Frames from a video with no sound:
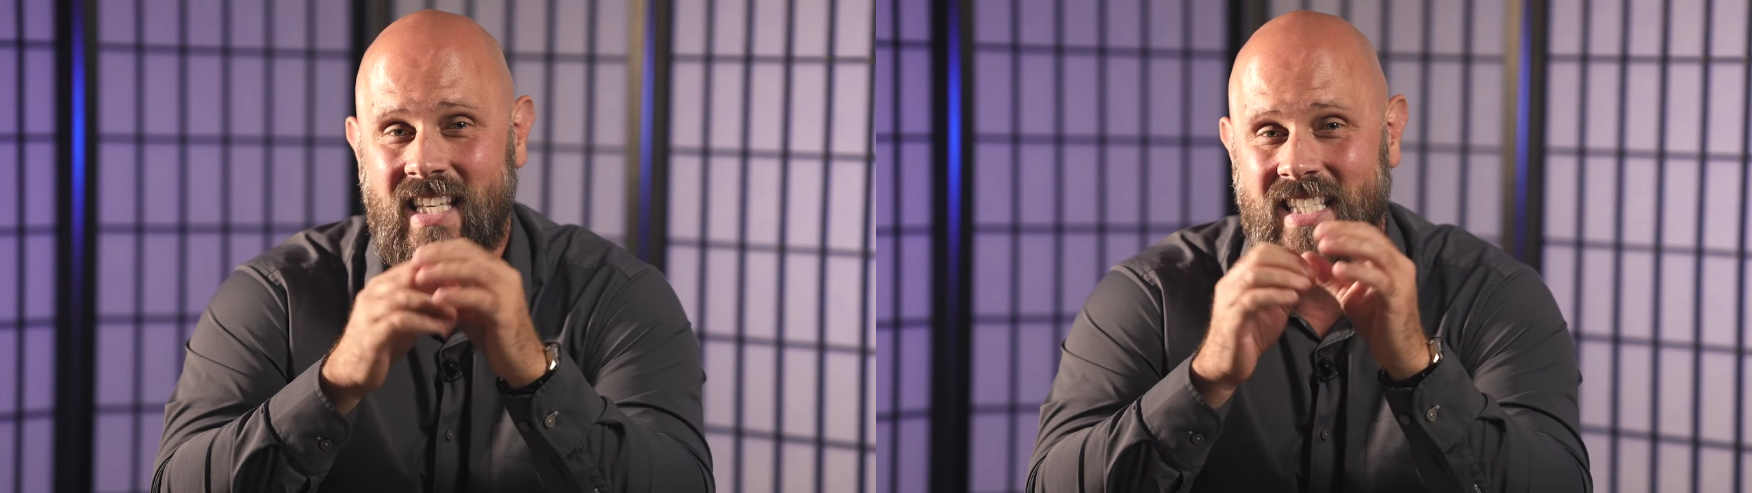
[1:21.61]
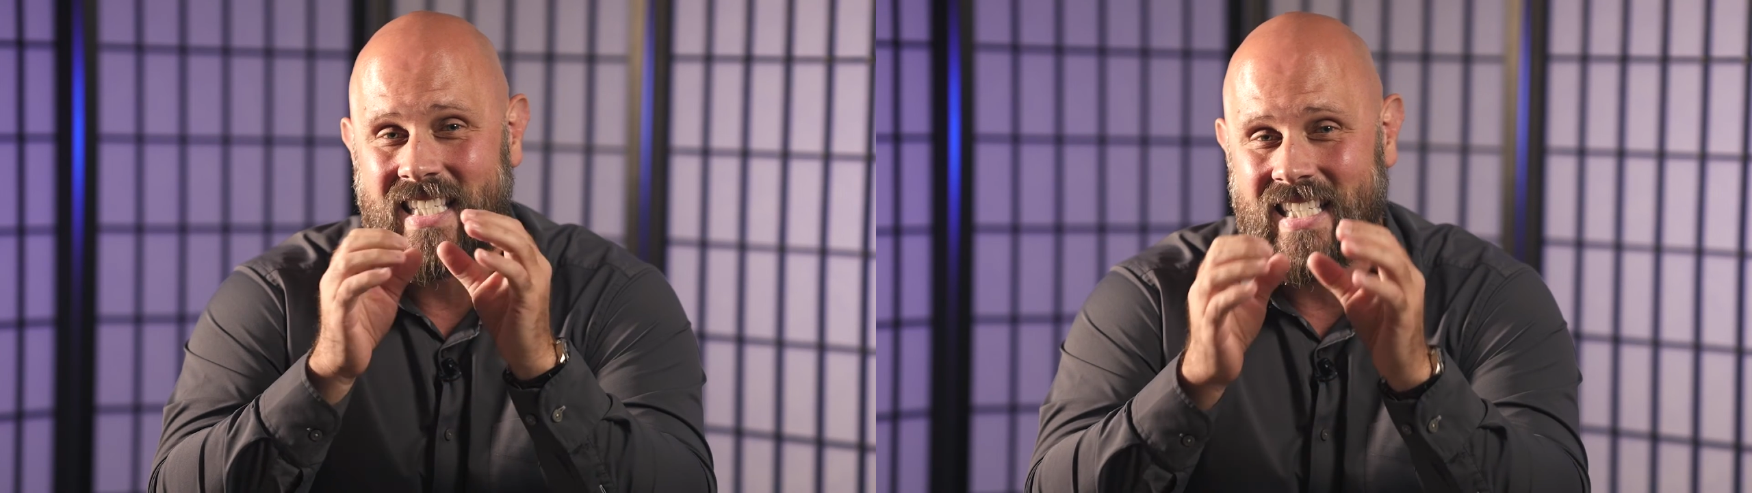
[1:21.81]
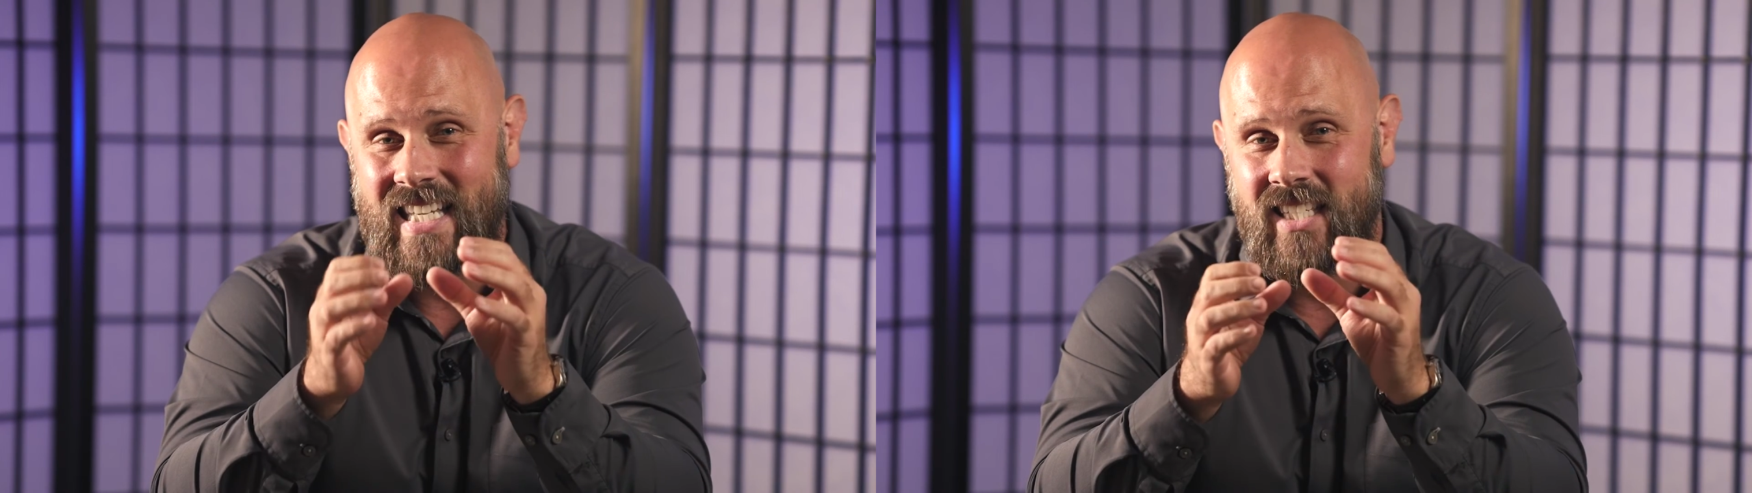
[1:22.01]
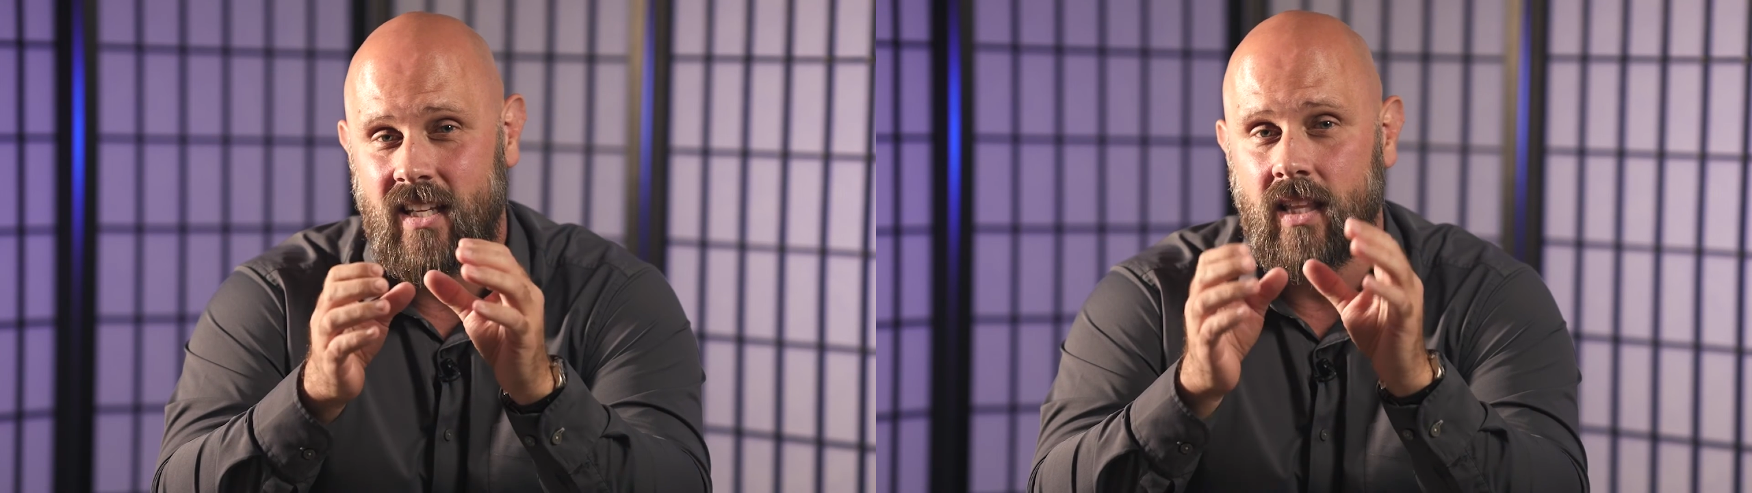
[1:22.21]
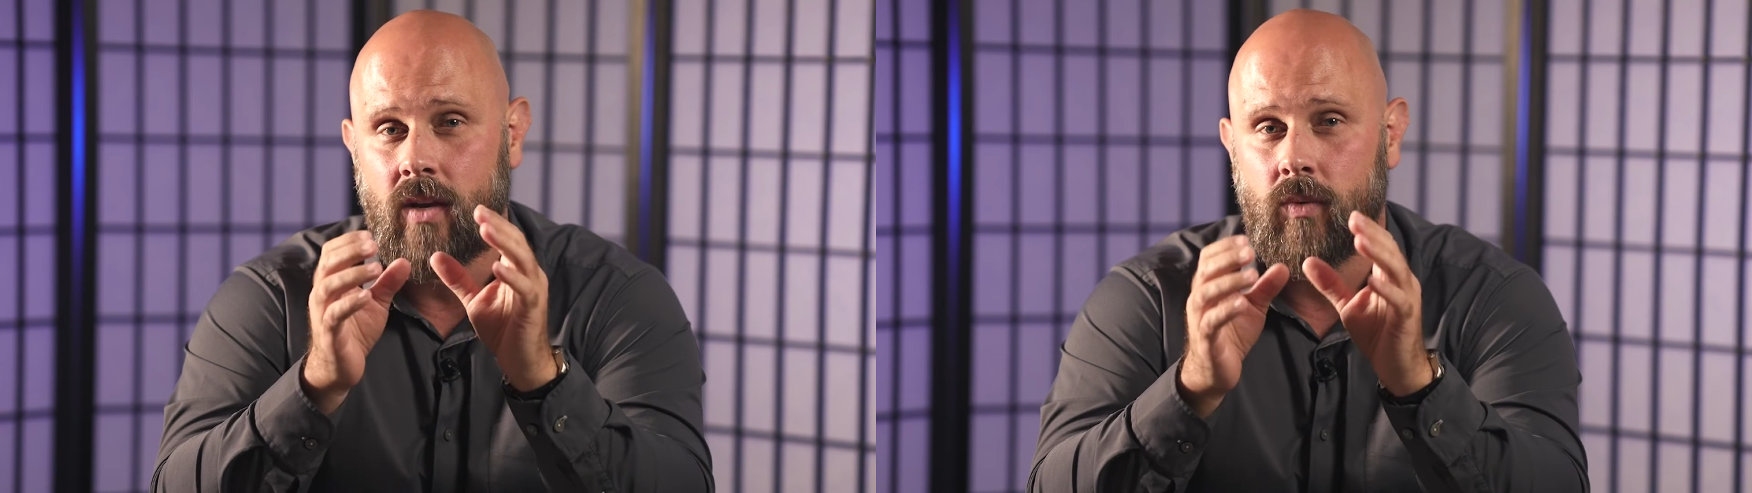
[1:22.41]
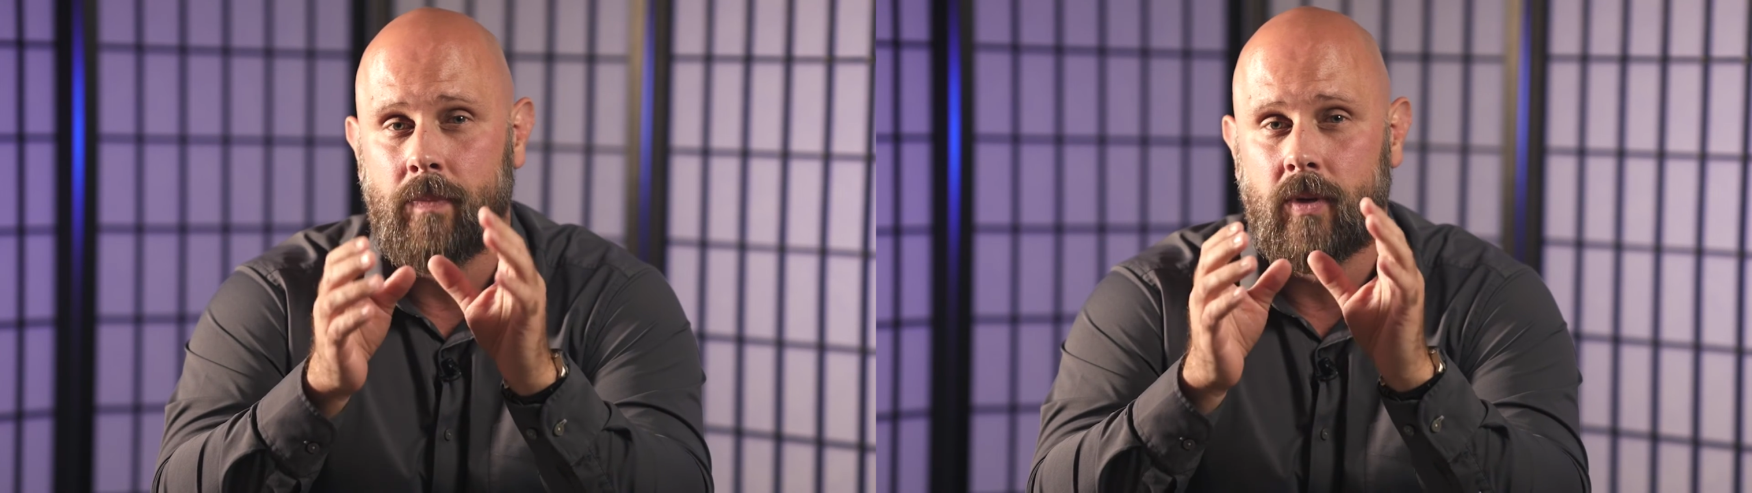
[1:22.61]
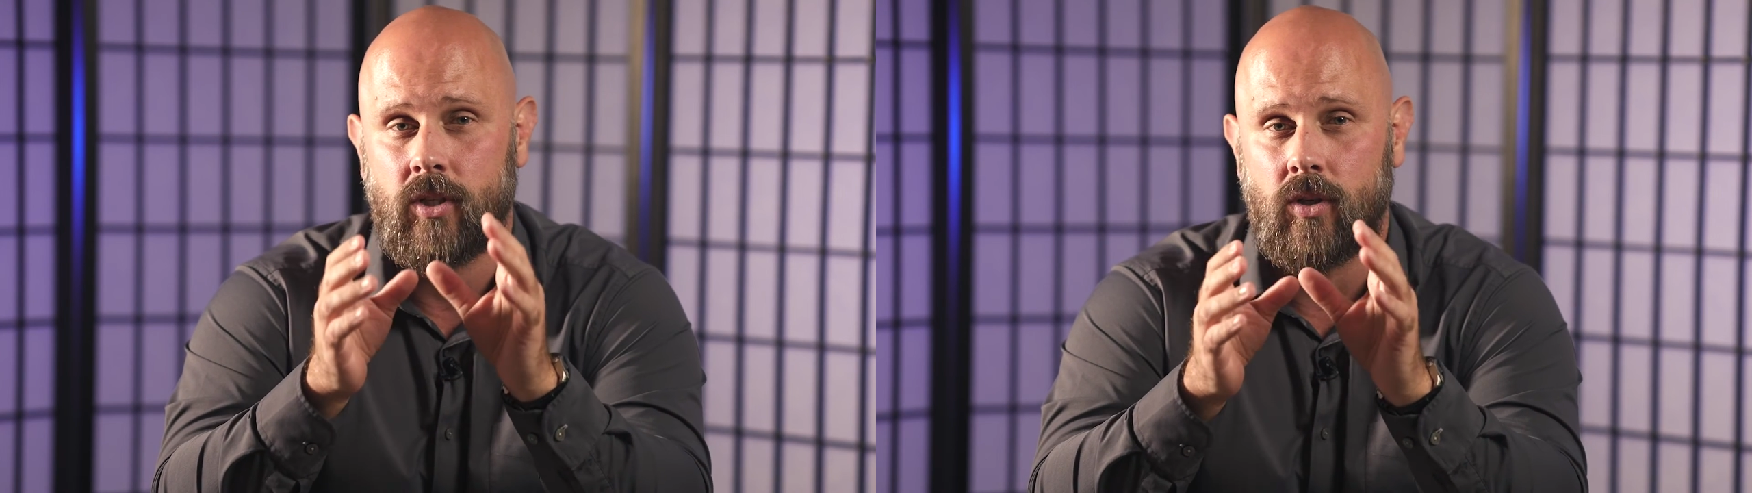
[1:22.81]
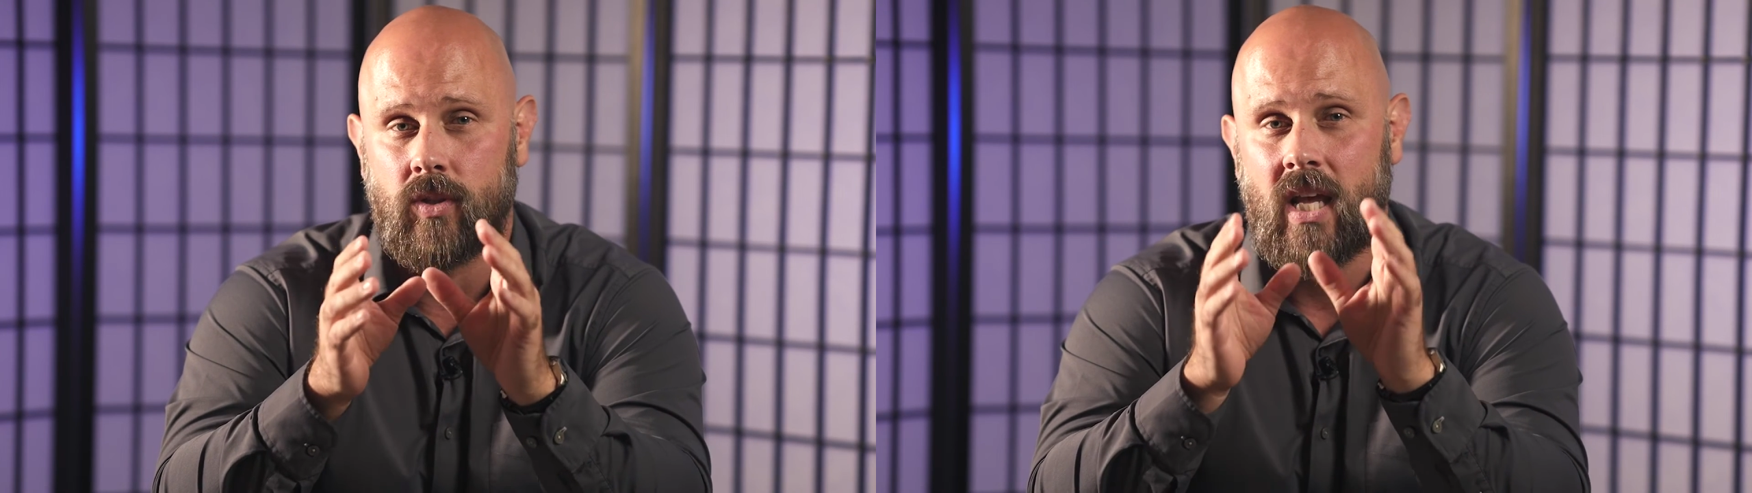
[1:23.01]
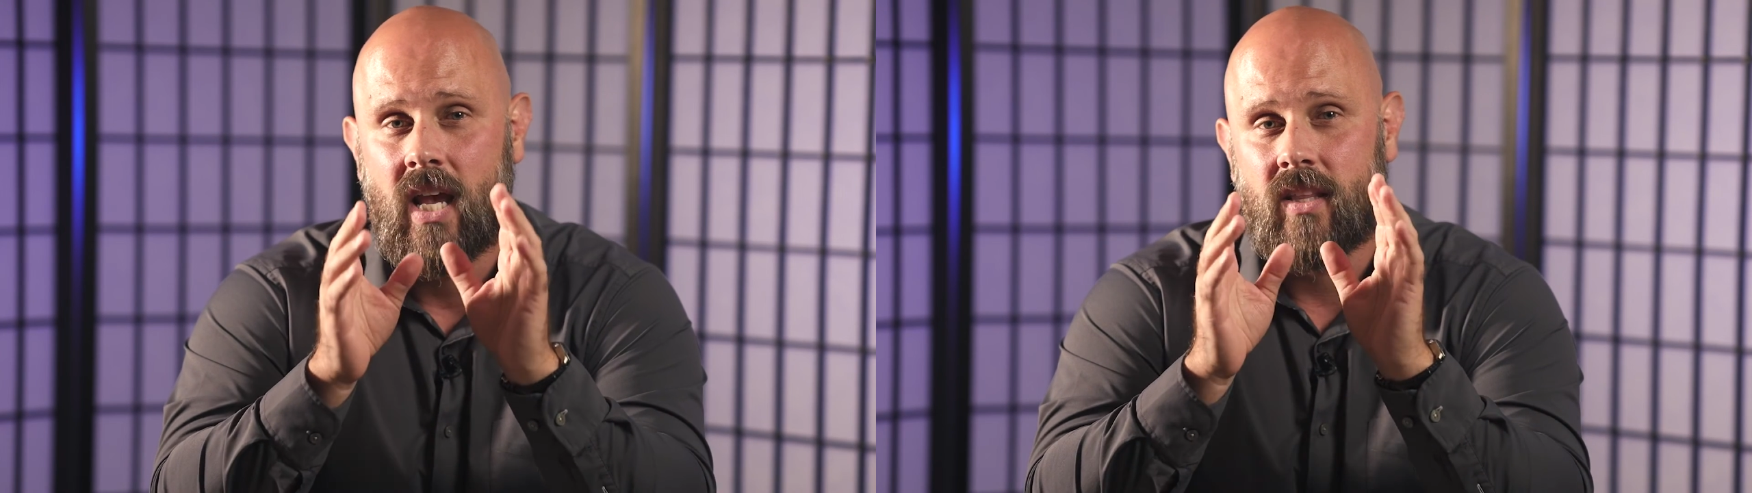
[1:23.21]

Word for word: consistently reproduce